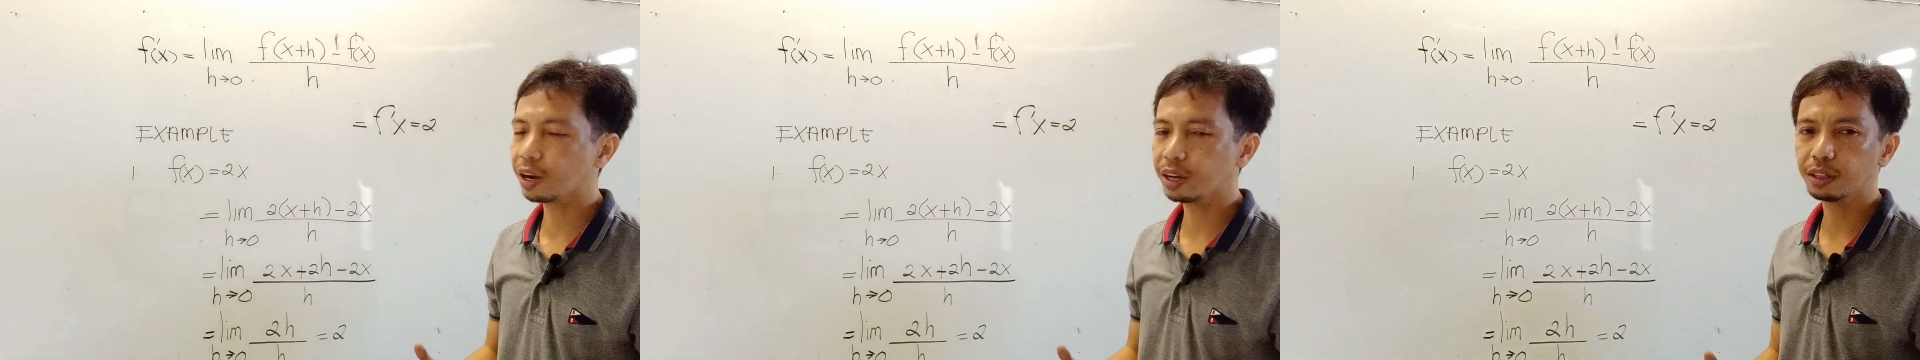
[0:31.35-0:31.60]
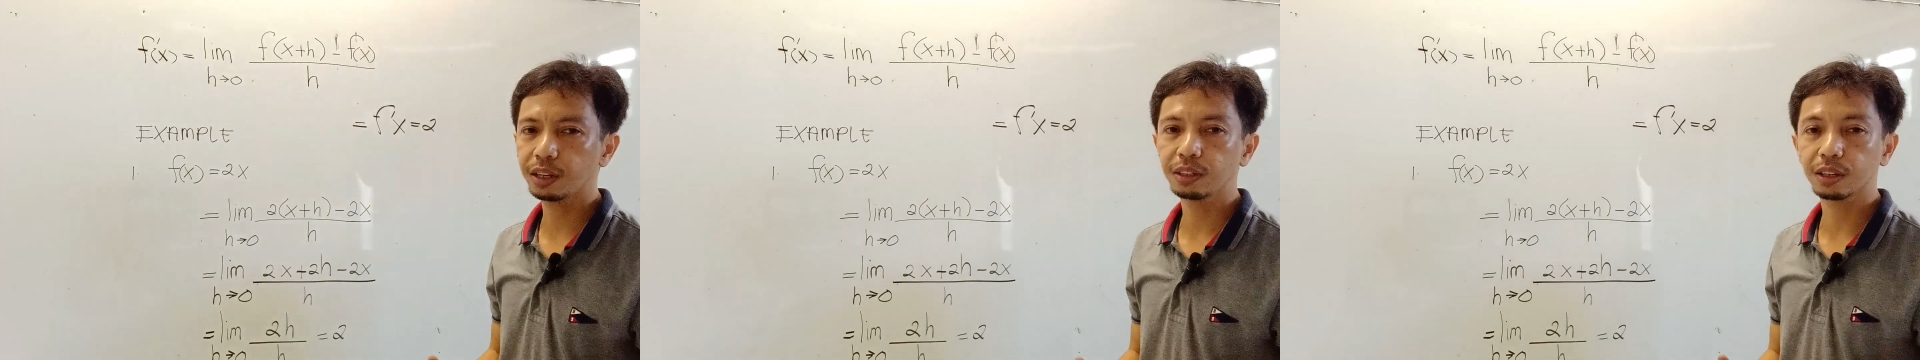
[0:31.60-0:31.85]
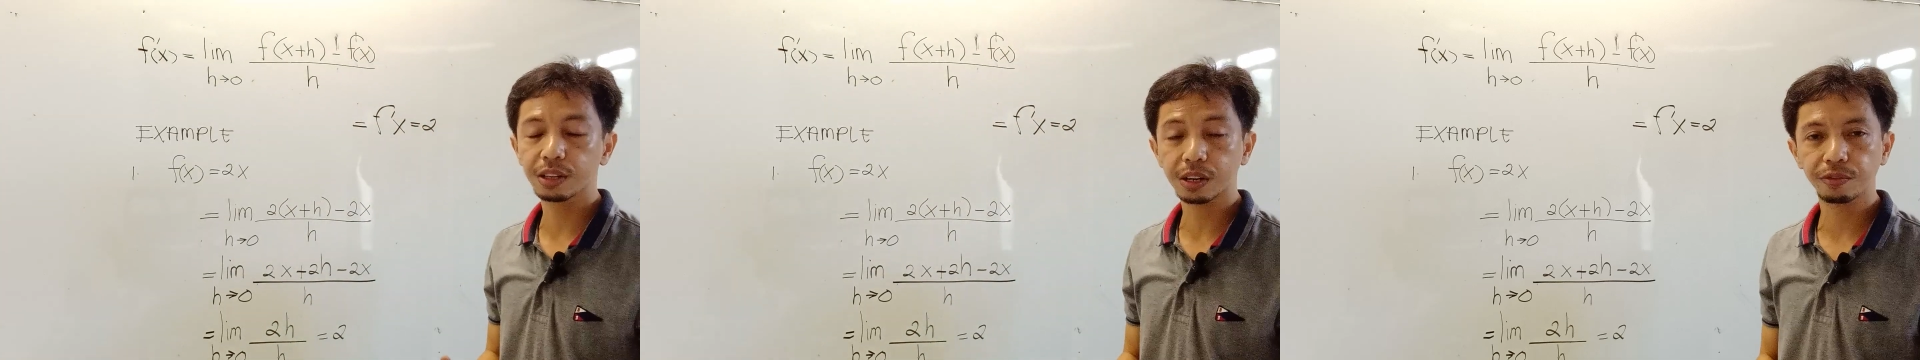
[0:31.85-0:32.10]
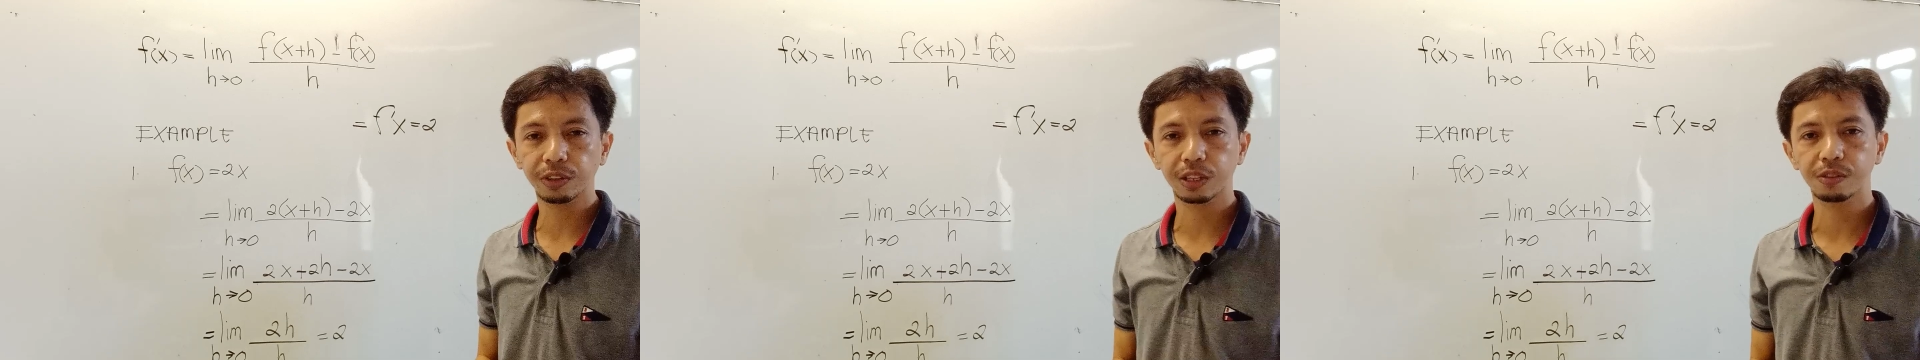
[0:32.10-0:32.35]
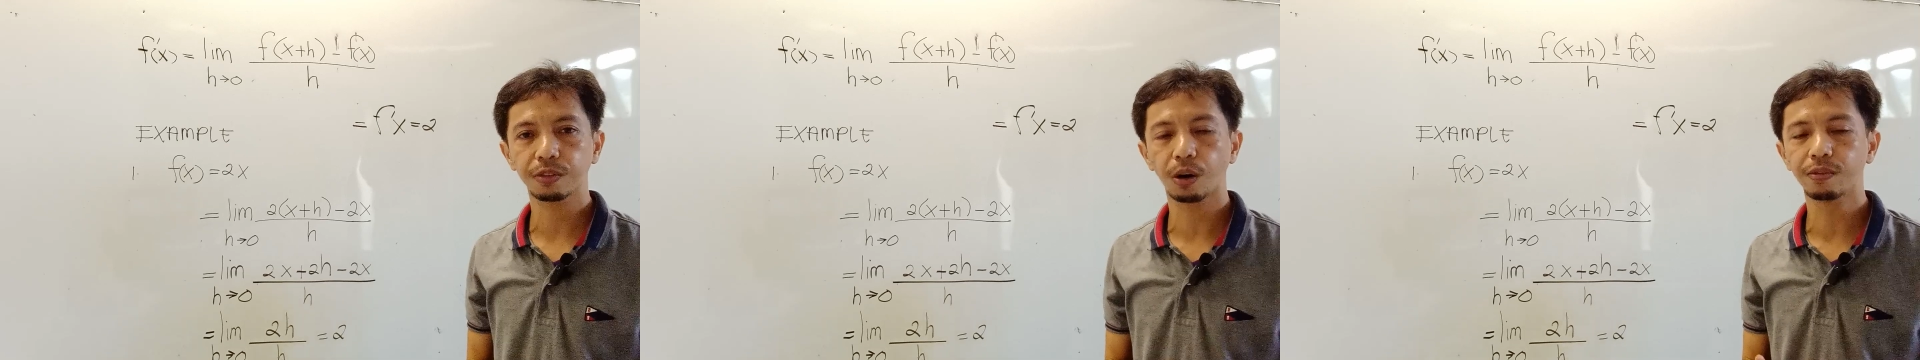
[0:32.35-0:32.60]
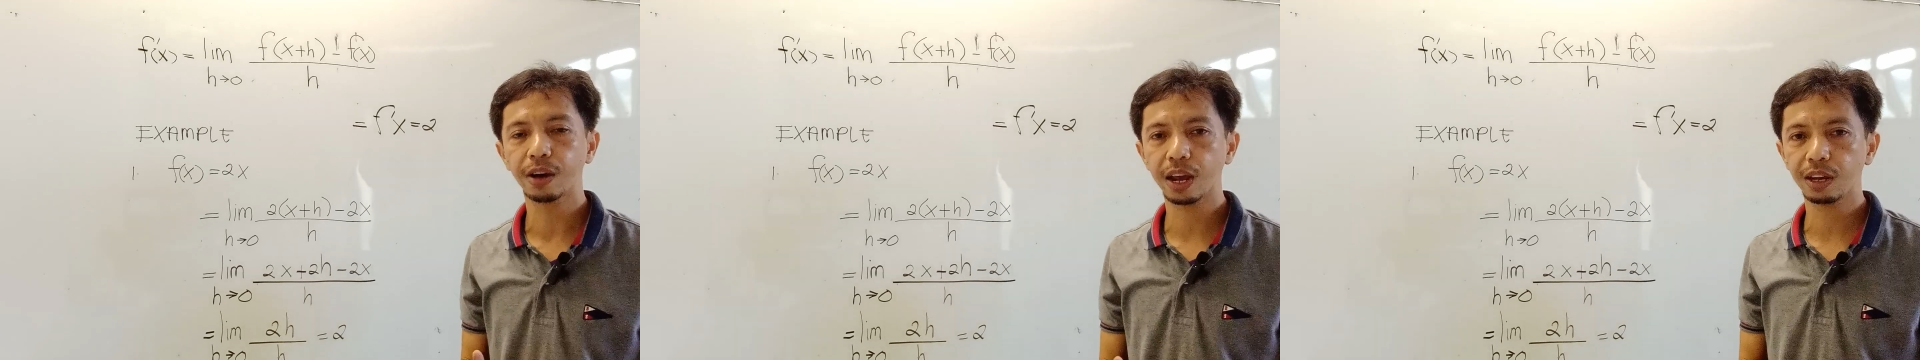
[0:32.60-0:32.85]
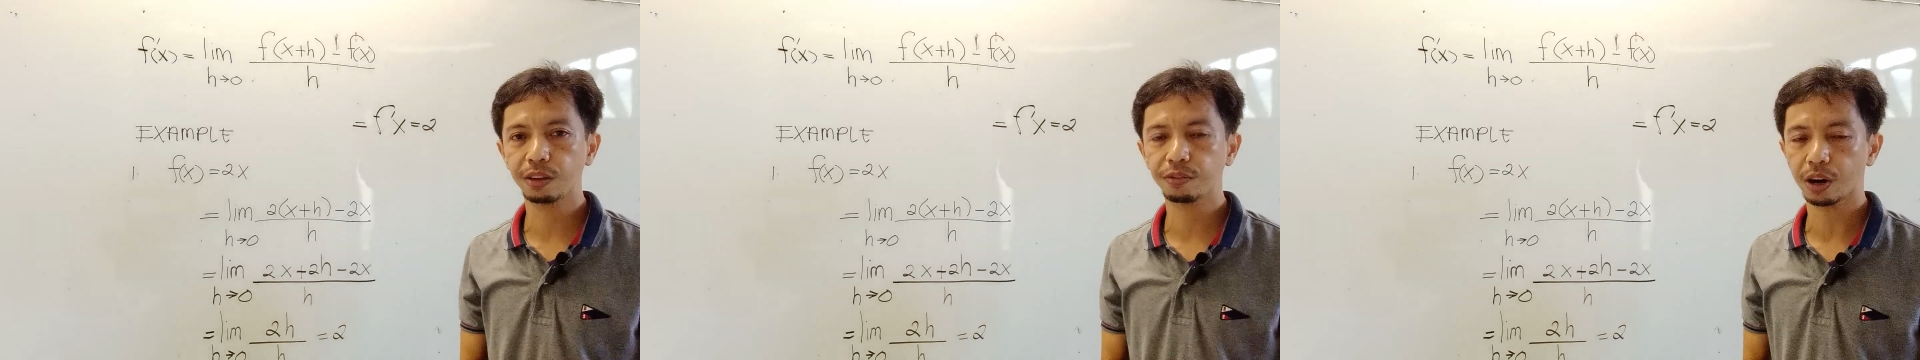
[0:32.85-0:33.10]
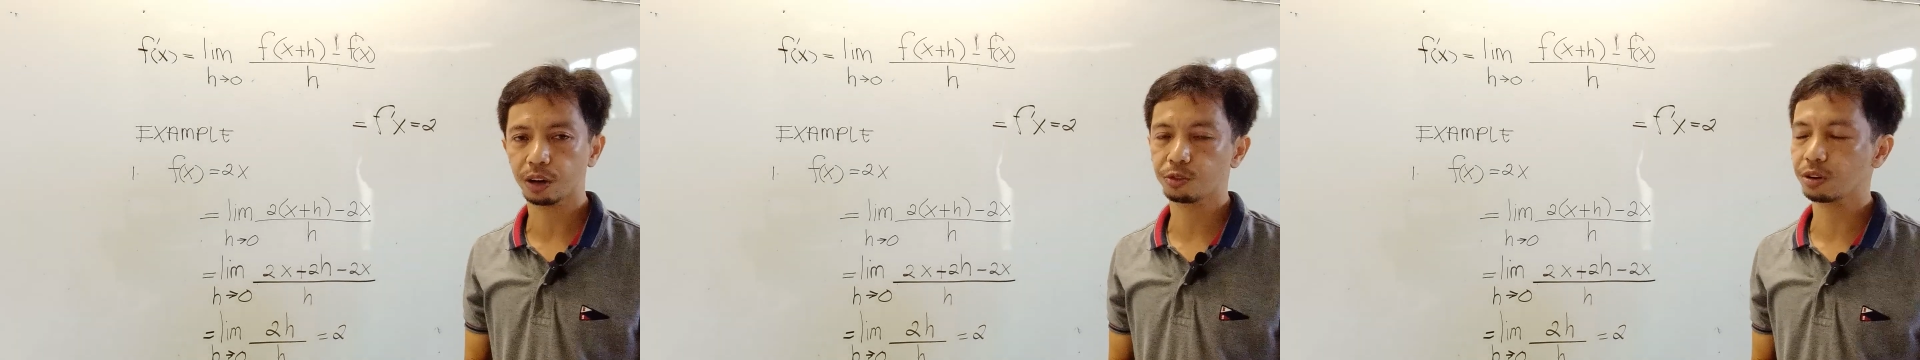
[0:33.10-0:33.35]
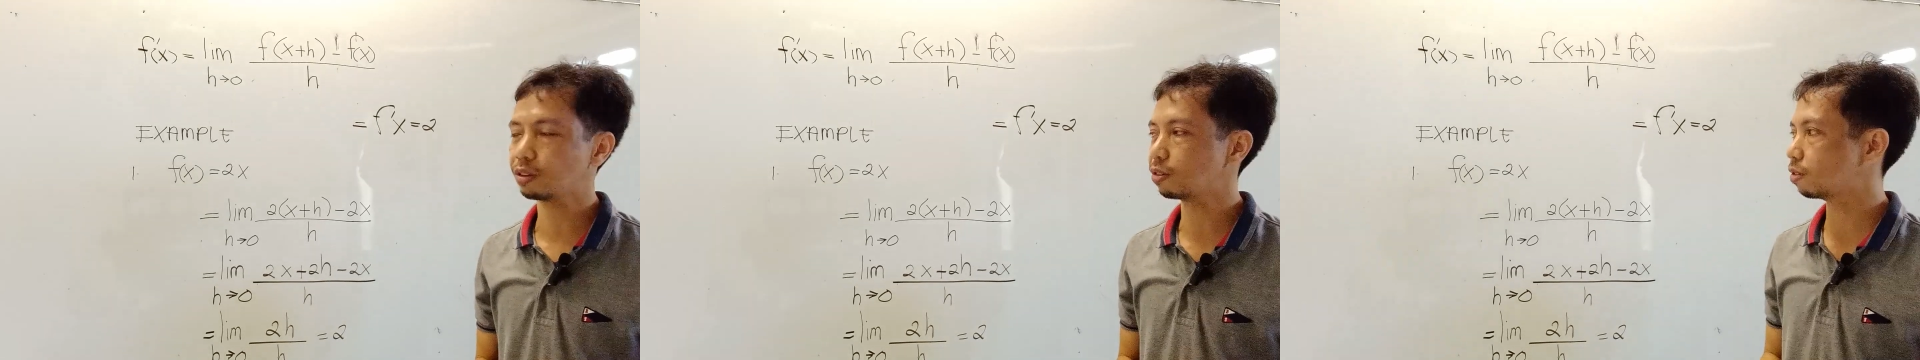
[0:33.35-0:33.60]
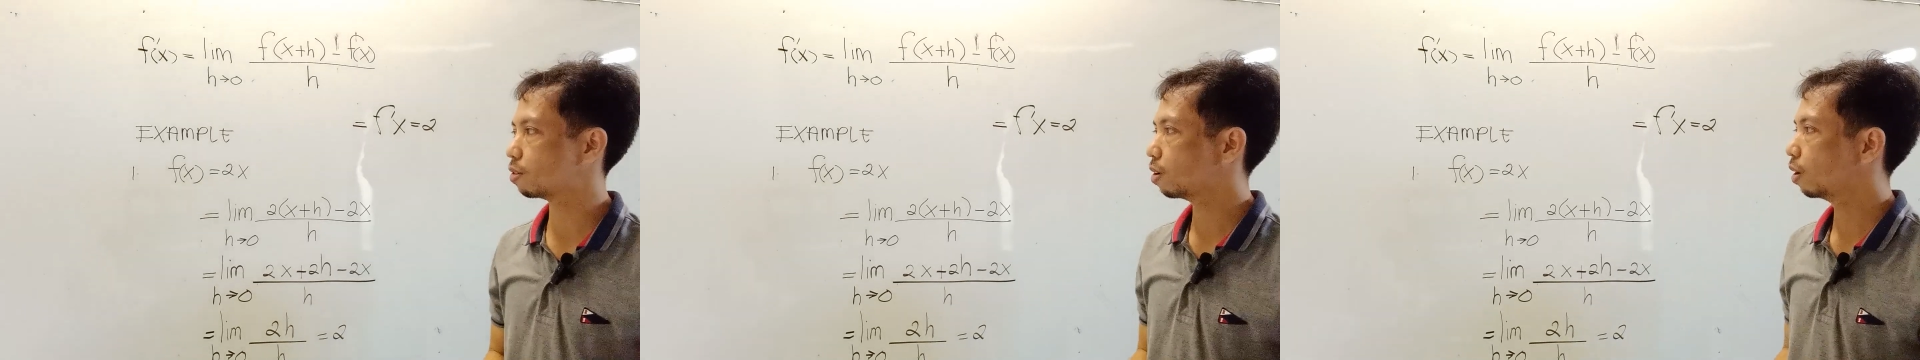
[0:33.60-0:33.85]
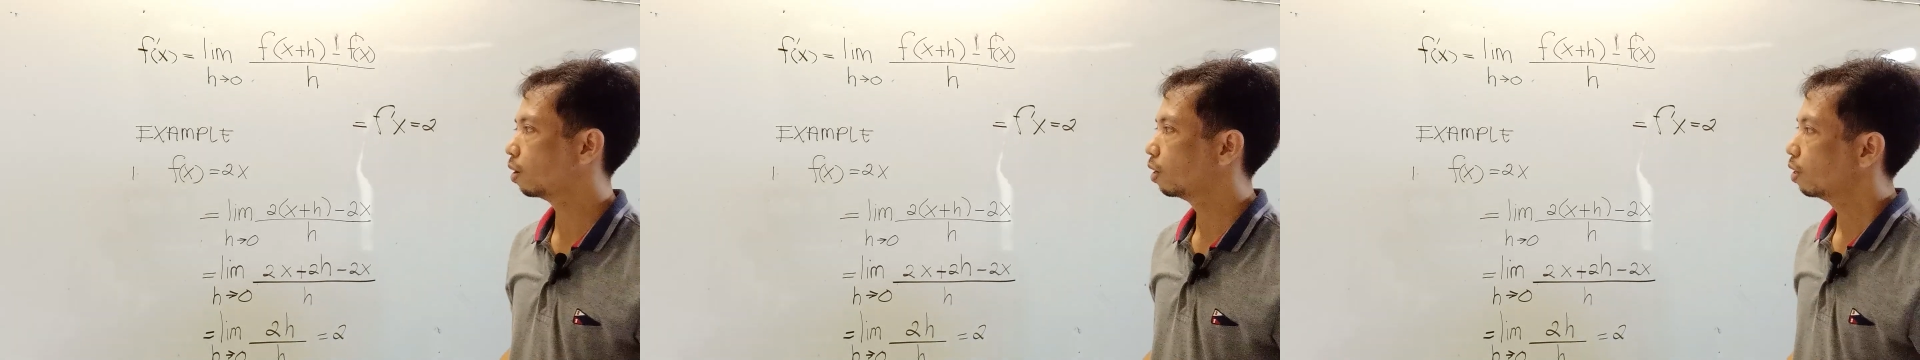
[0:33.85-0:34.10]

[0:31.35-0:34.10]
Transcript: finding the derivative of any functions.